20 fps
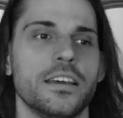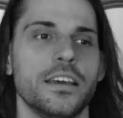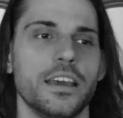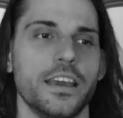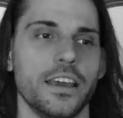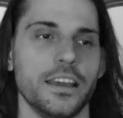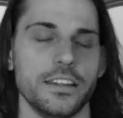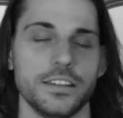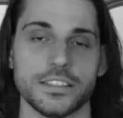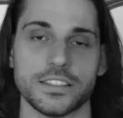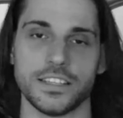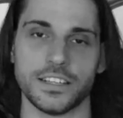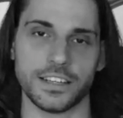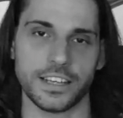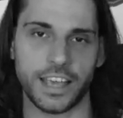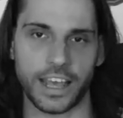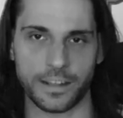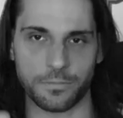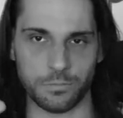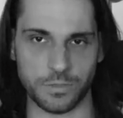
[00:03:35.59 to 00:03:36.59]
And it's
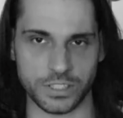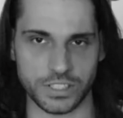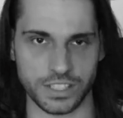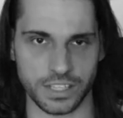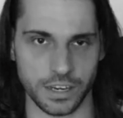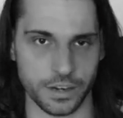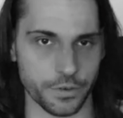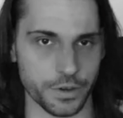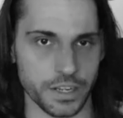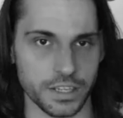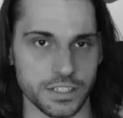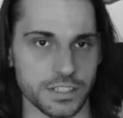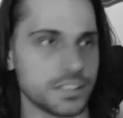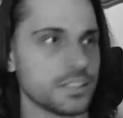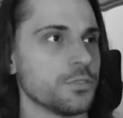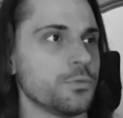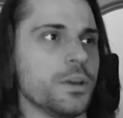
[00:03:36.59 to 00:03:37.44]
gonna get mysterious.